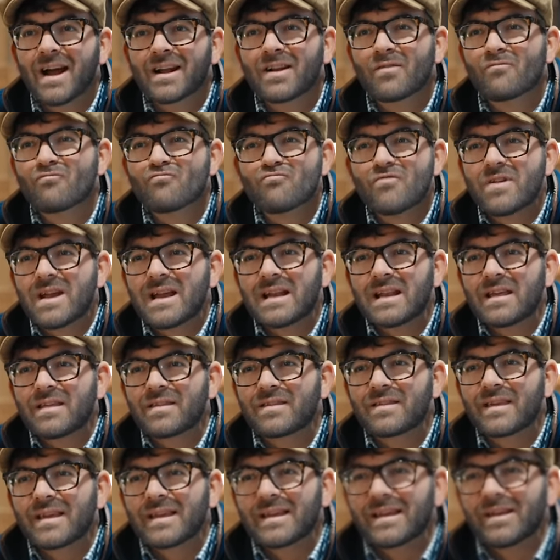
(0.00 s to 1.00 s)
I didn't really
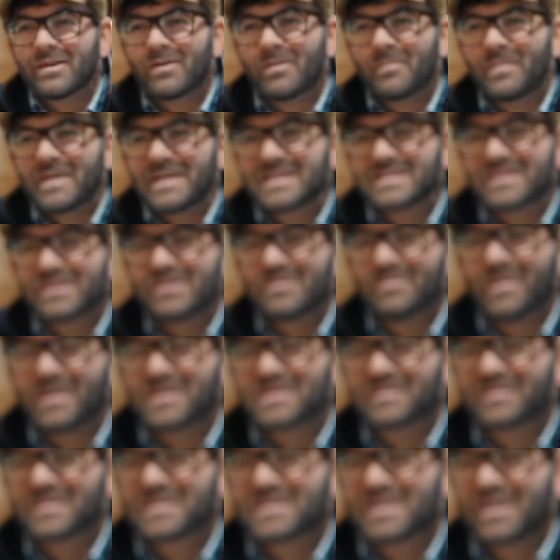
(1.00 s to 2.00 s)
think it would be too
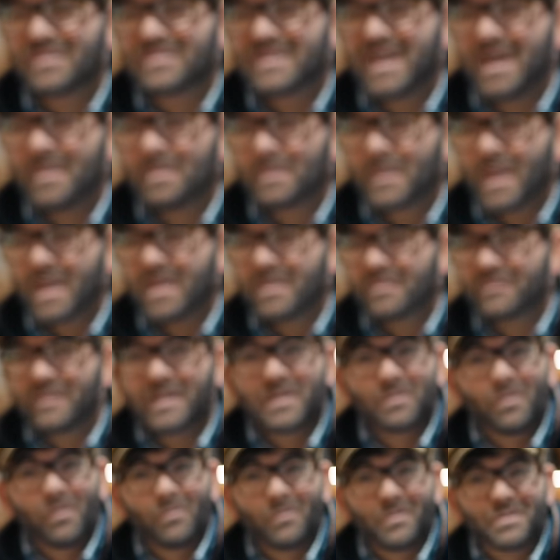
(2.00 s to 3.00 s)
much of a... So yeah, if
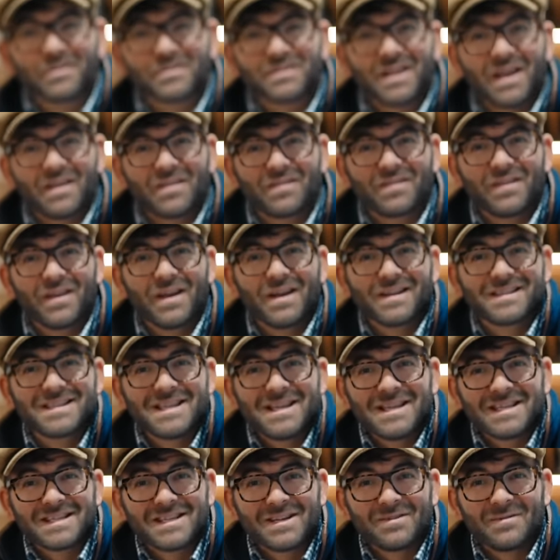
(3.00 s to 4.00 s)
anyone wants a
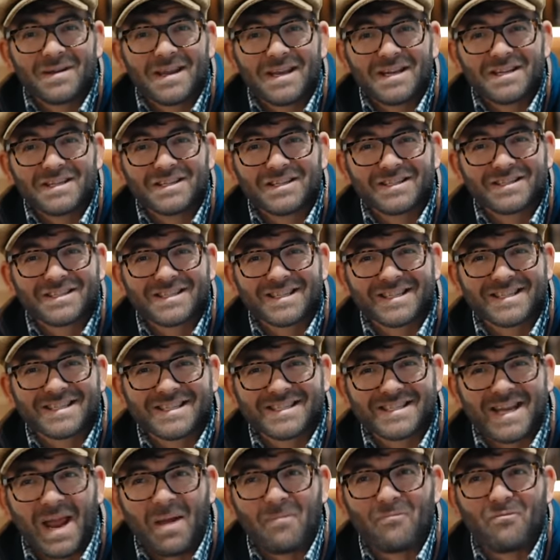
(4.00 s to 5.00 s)
32-inch
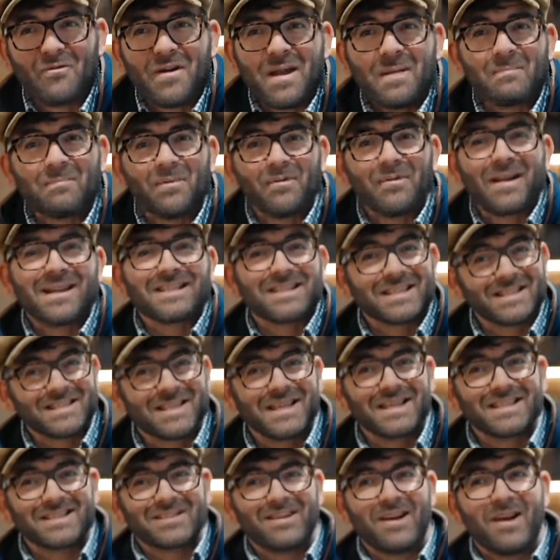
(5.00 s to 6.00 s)
step-rib Beretta
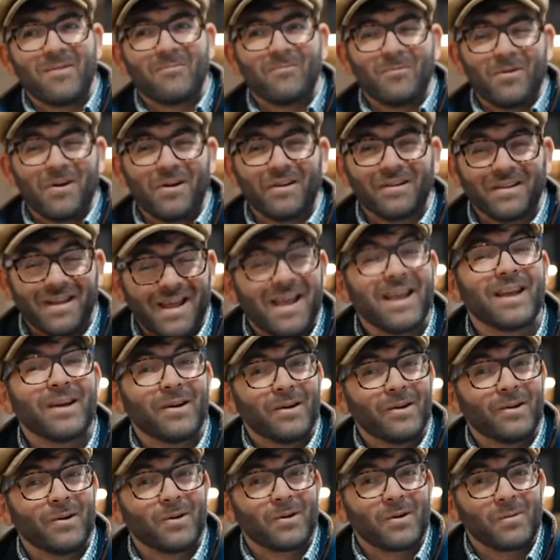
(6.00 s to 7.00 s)
691,
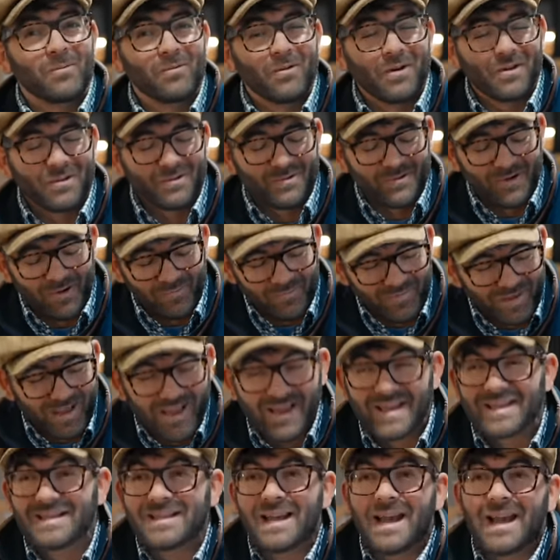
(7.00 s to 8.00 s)
hook a brother up.
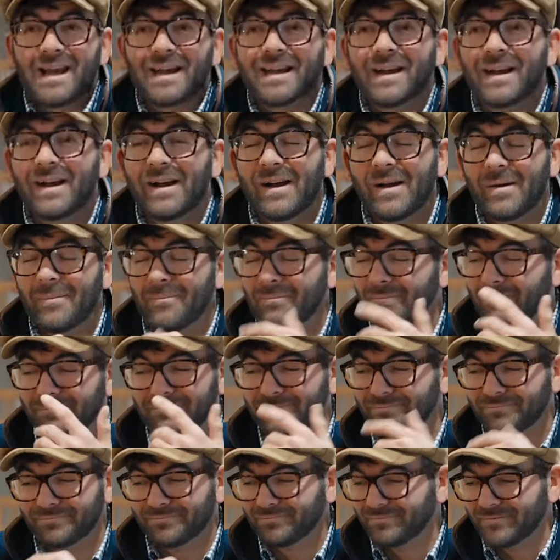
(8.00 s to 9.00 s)
Yeah,
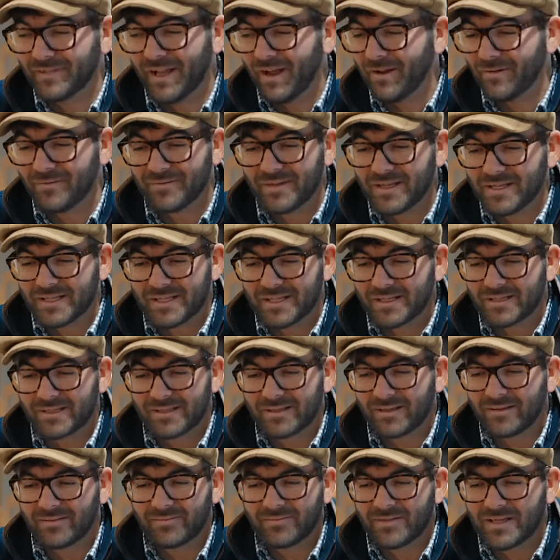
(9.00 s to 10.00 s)
this is
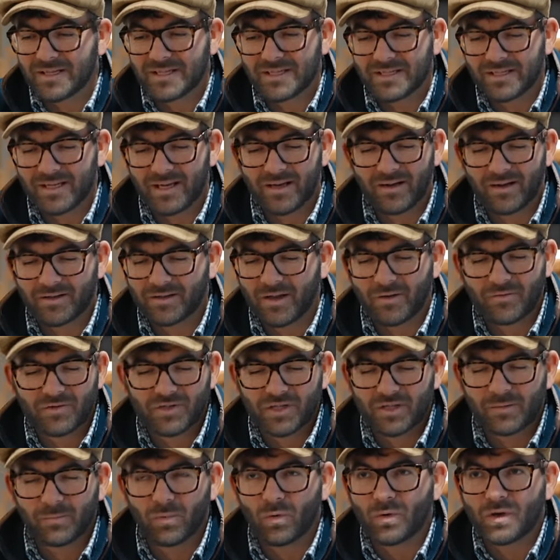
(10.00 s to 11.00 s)
it. And I don't
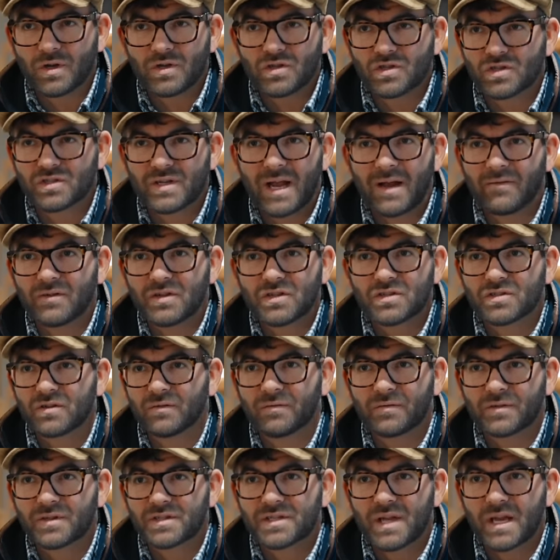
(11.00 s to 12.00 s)
see the point in just having stuff
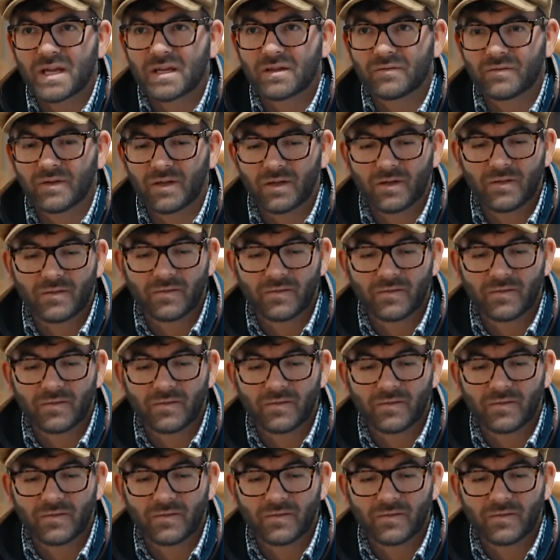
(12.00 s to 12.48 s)
for the sake of it.